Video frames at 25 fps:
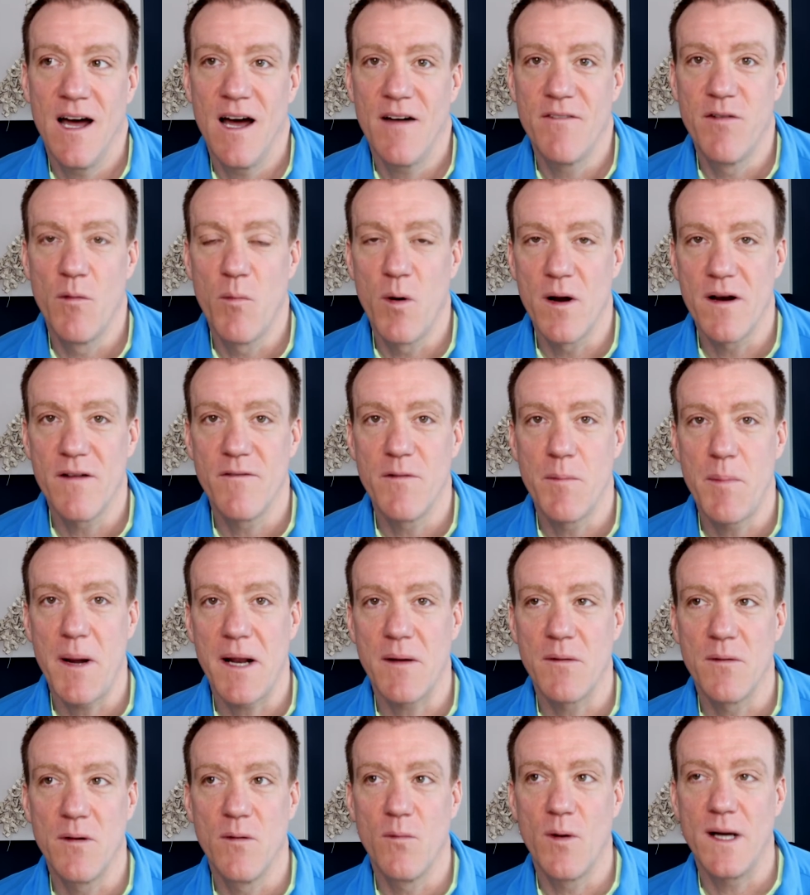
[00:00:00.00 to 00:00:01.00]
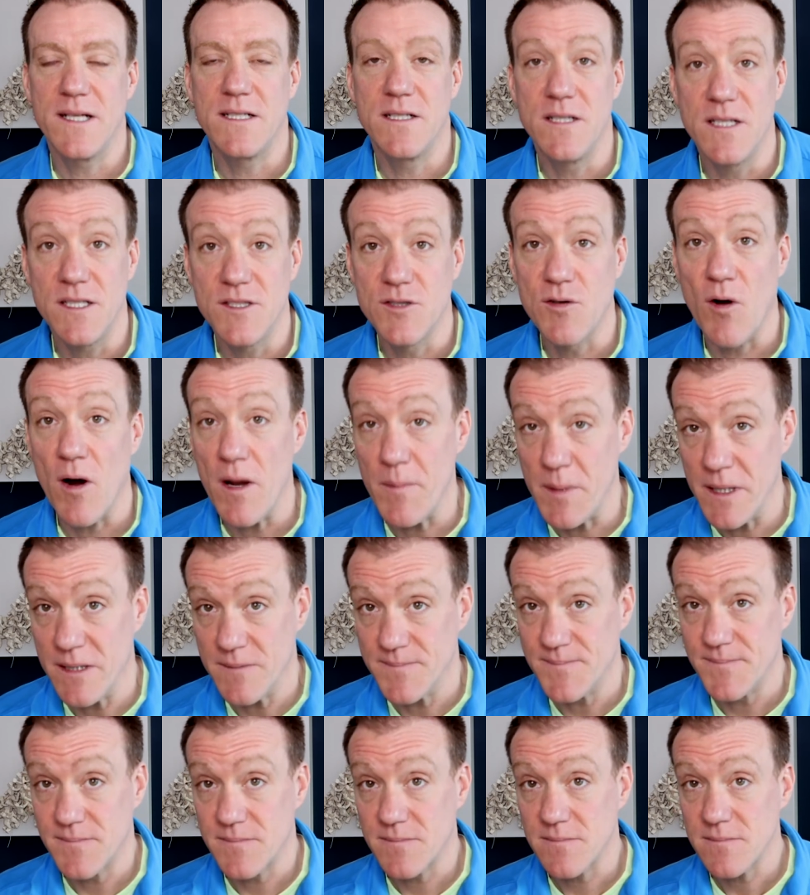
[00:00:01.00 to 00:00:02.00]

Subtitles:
for want of a better way to describe it.